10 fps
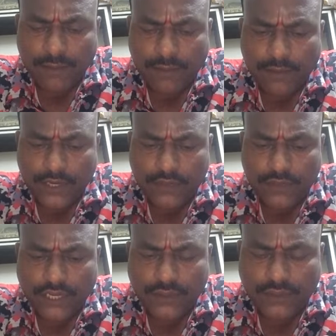going to
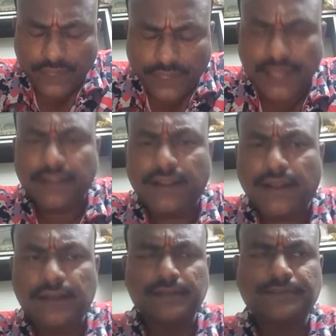tell you here
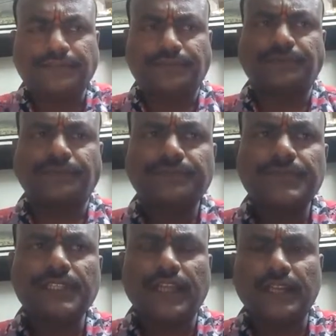that
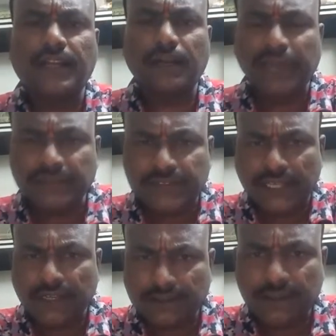in
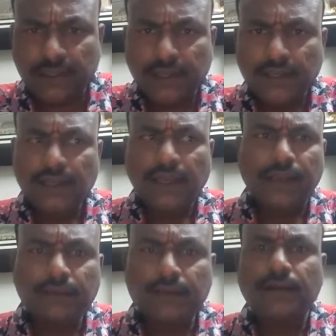commencing
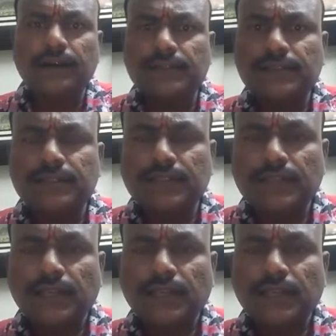years,